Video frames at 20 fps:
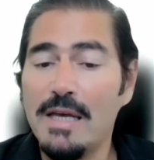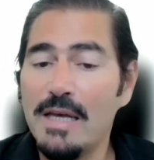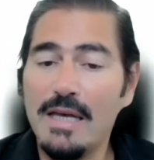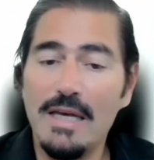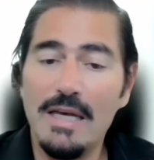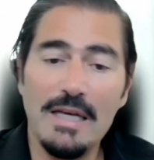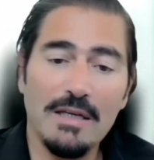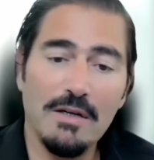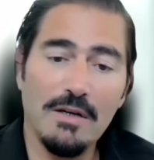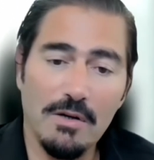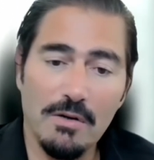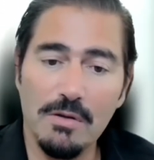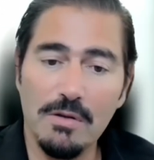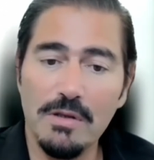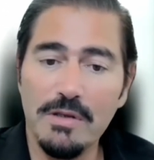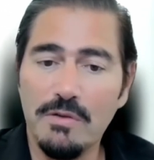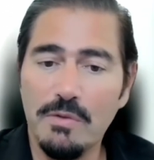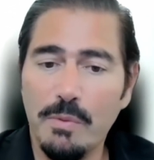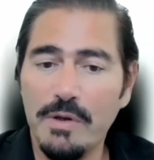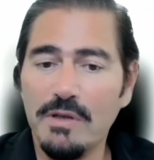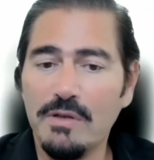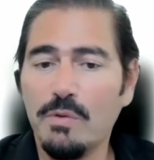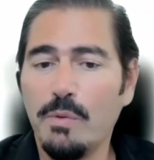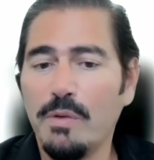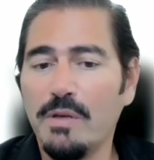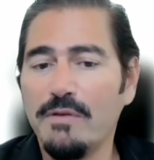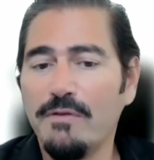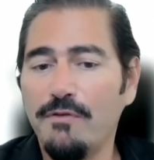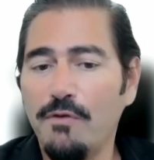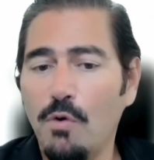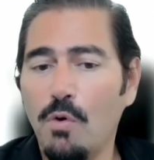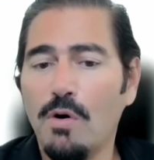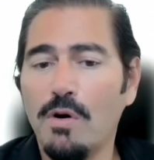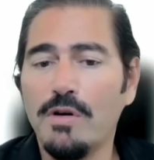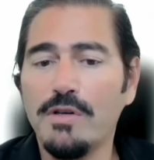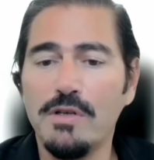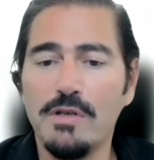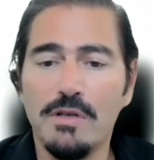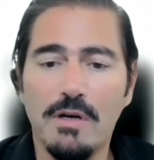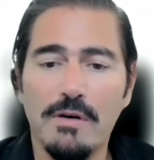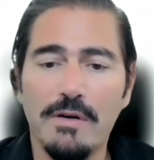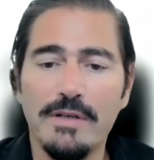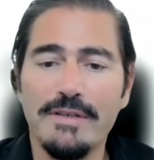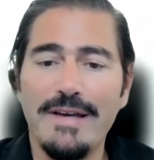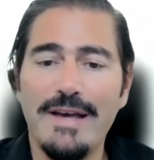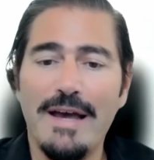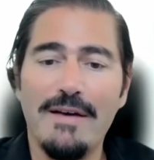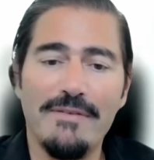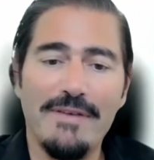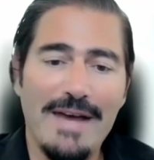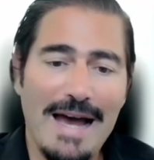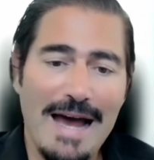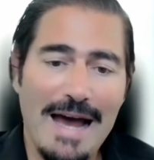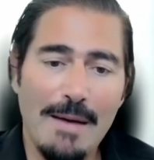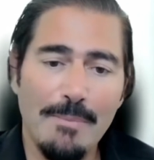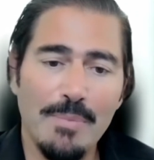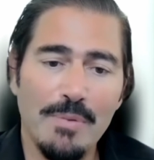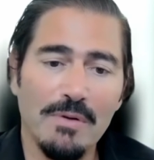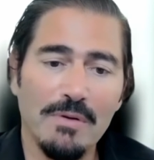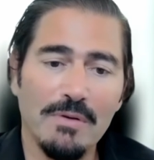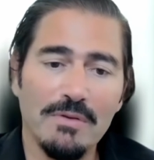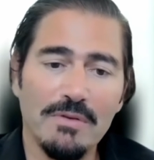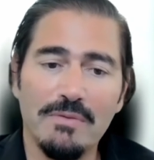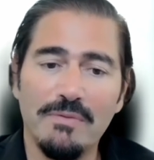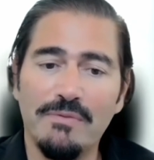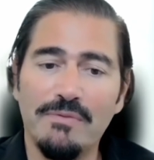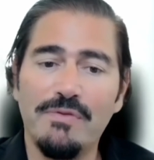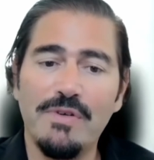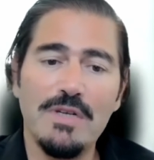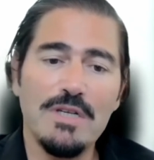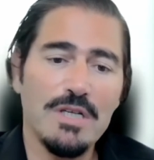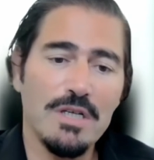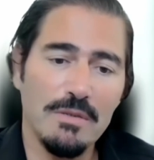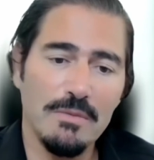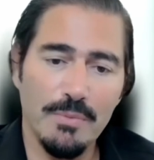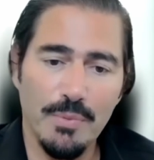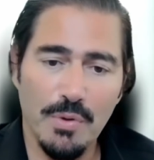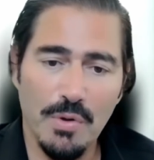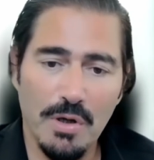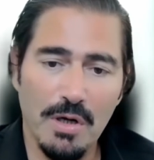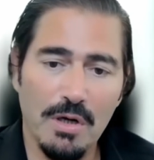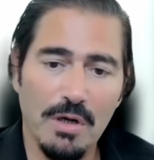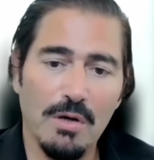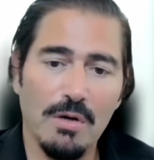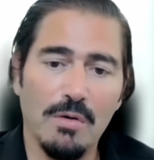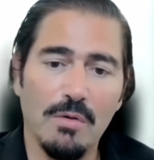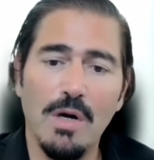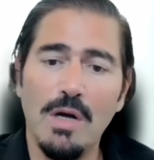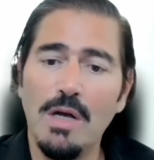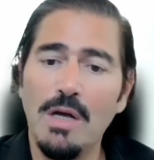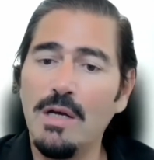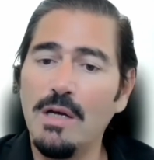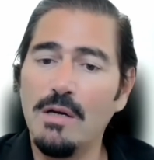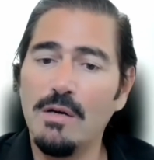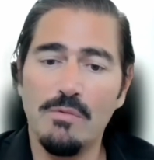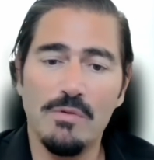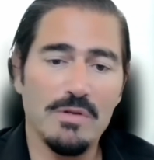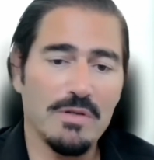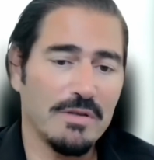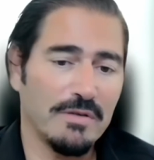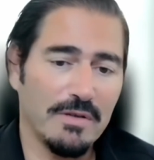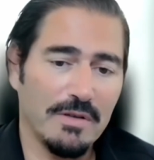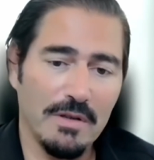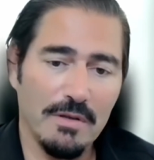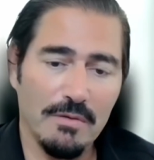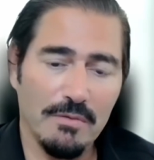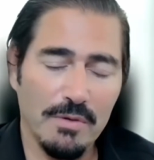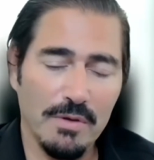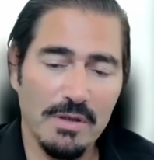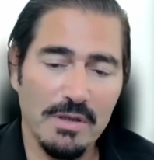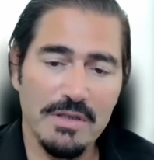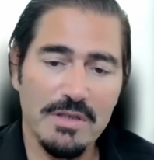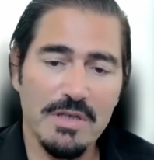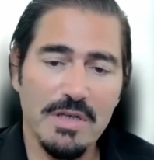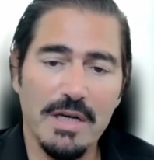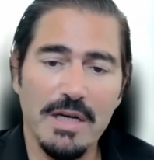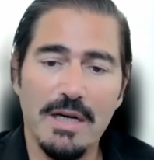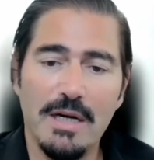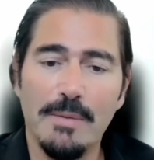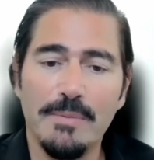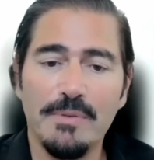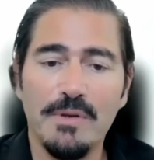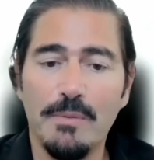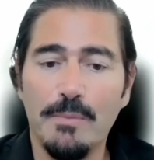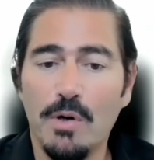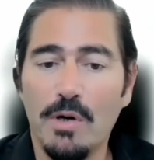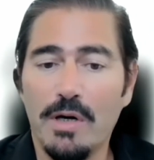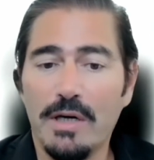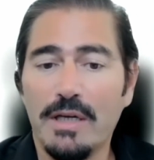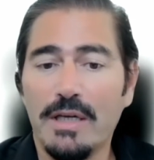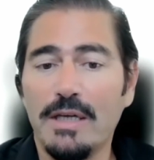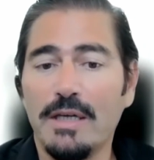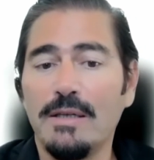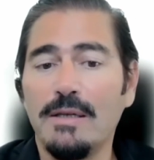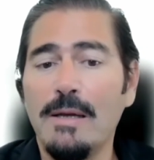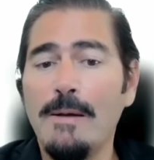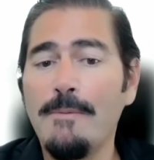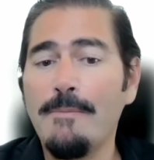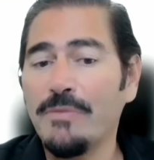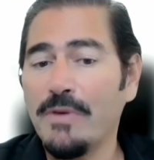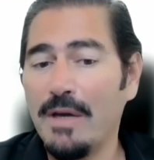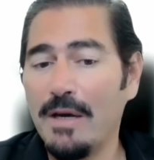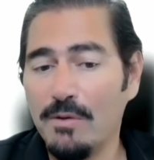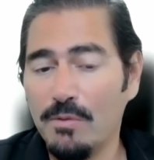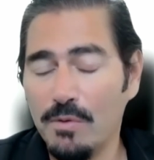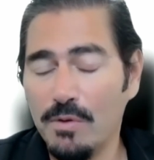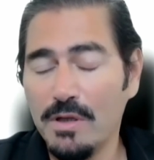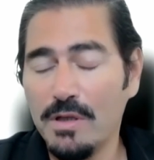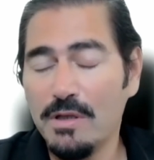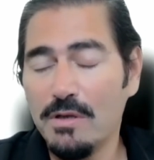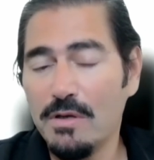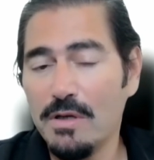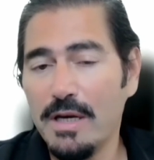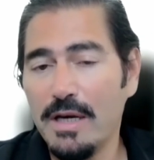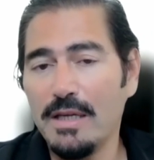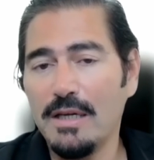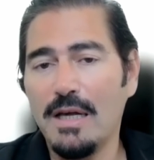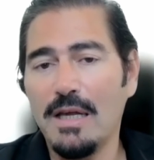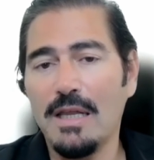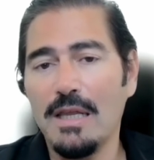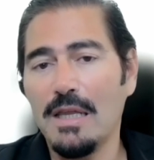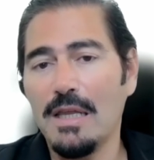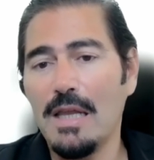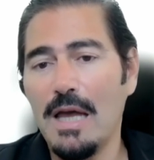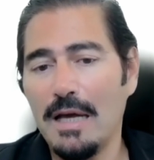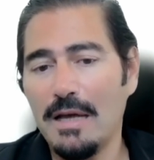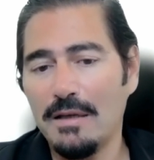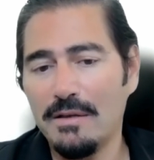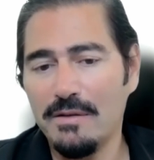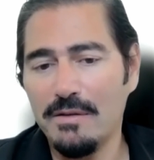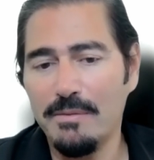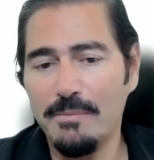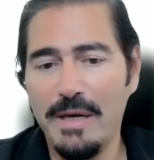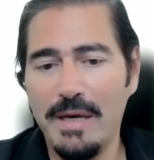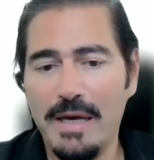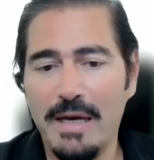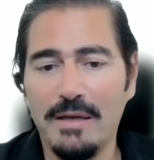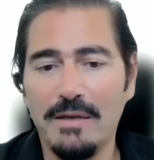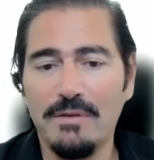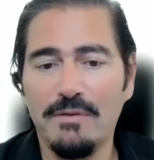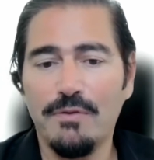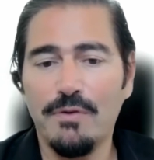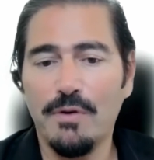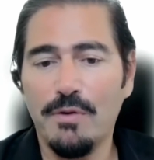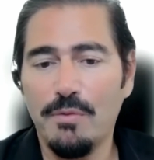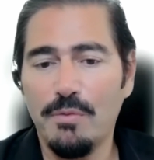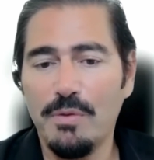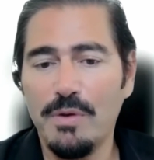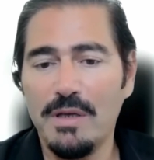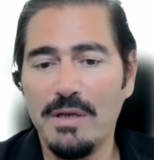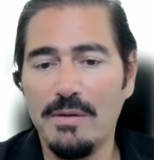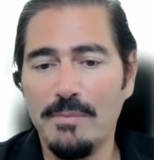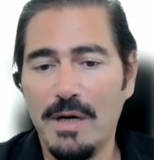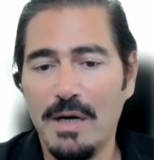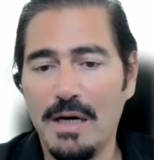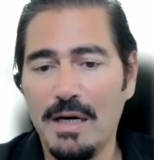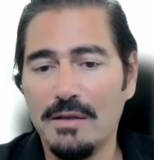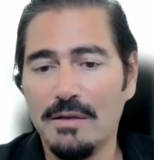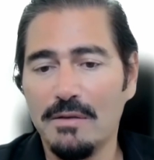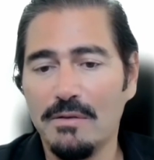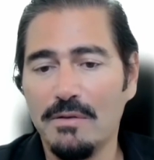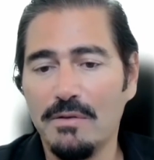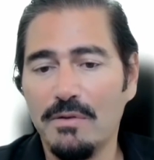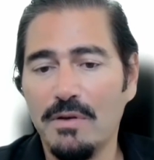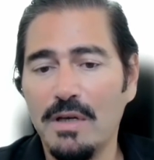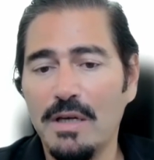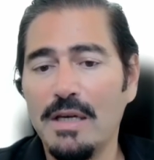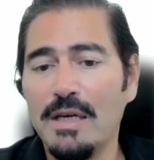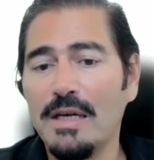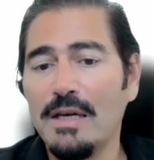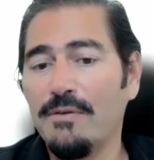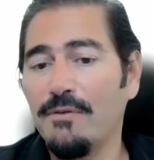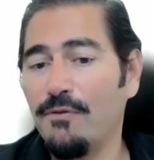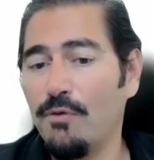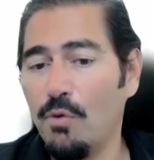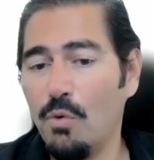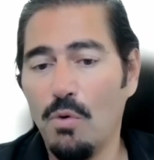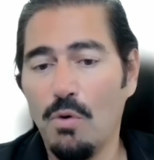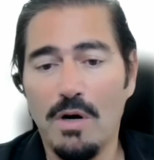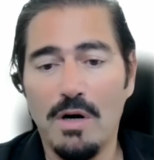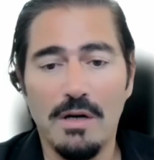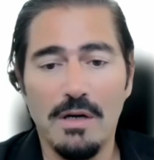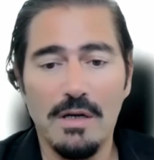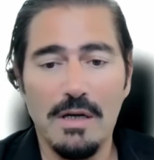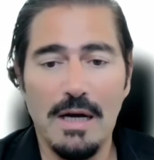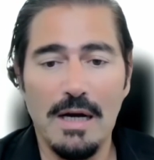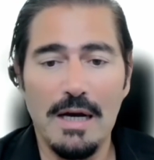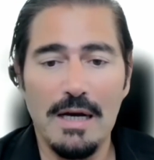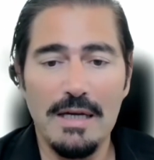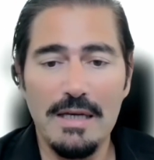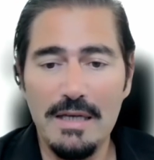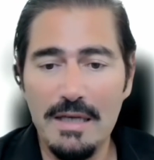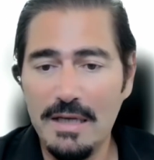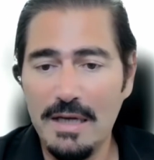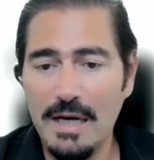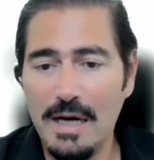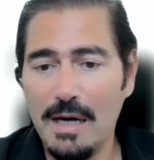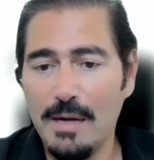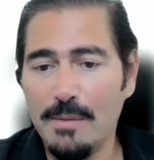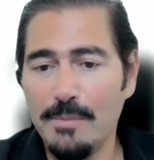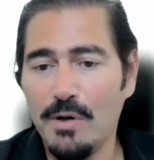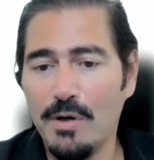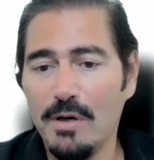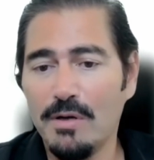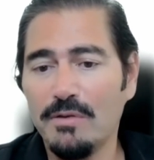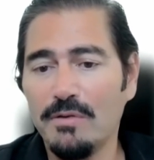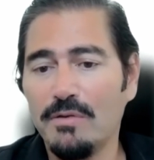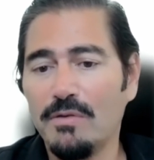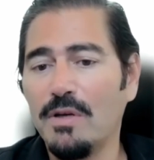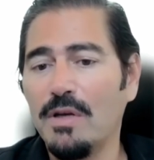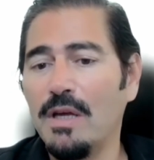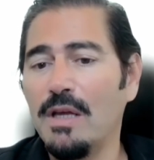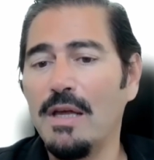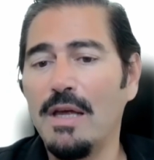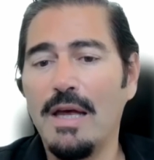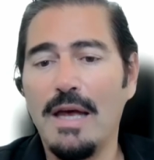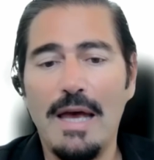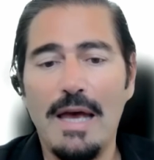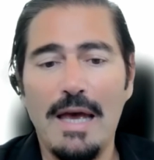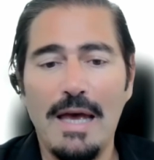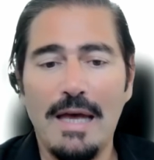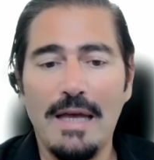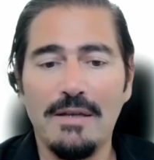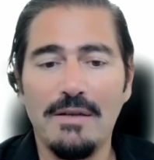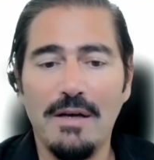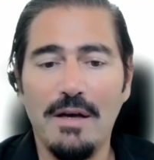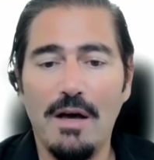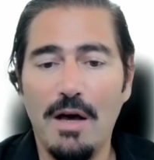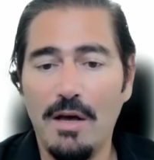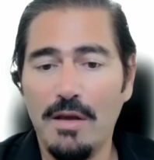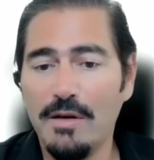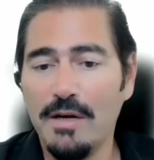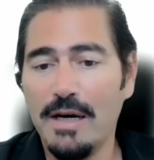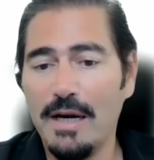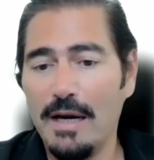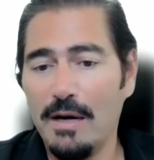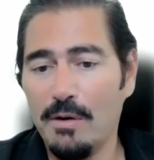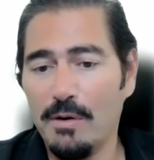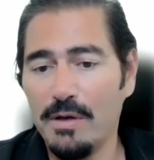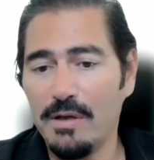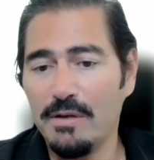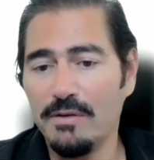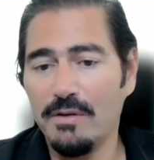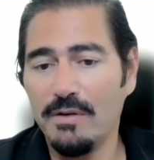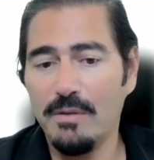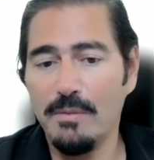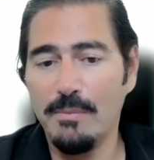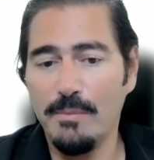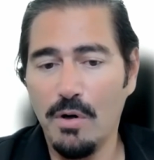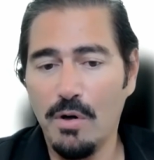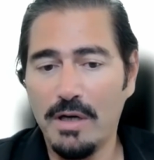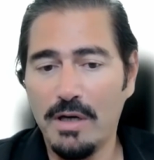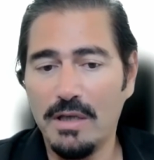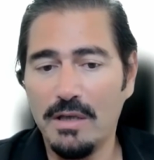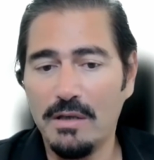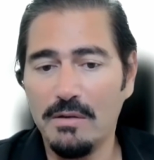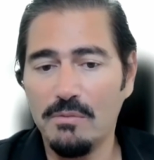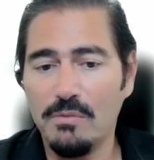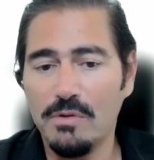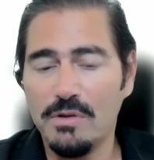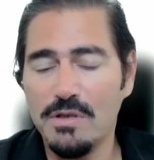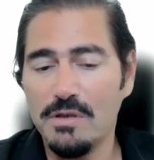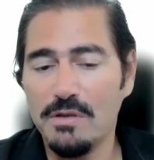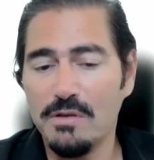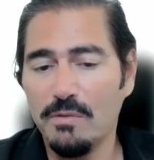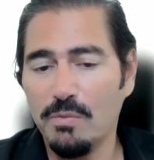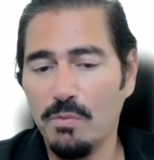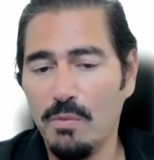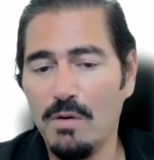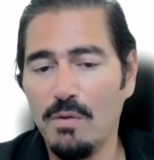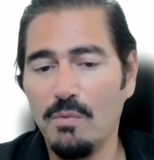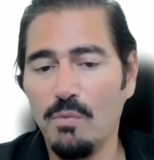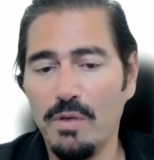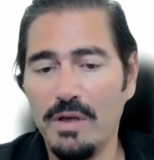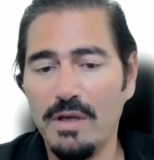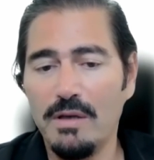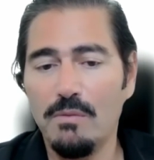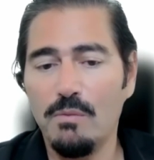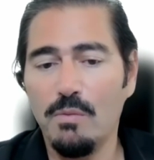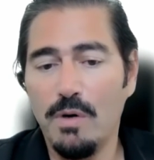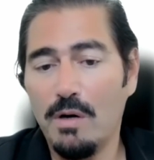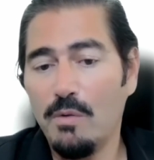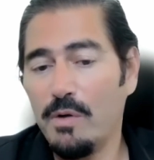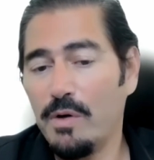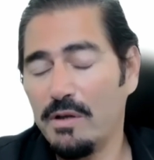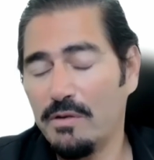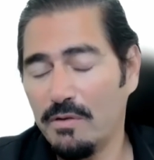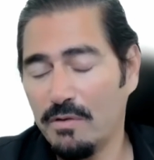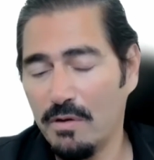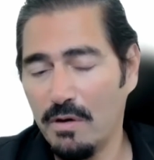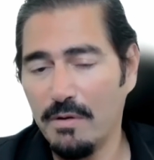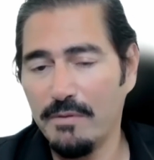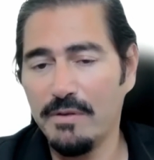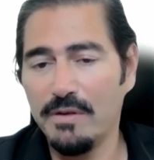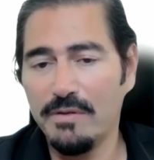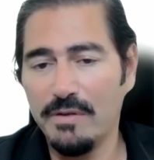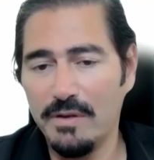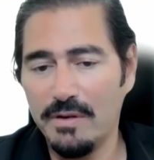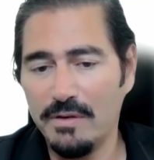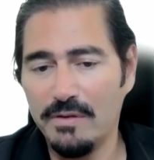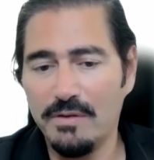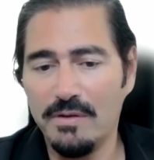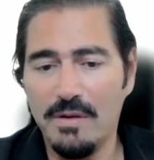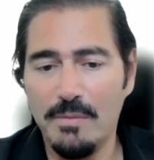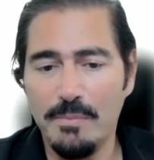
In early 2024, you're going to have Apple's Vision Pro, which is going to really shake up the market and really create a lot of demand for 3D models for e-commerce and other areas of the market, which is where we service. This is the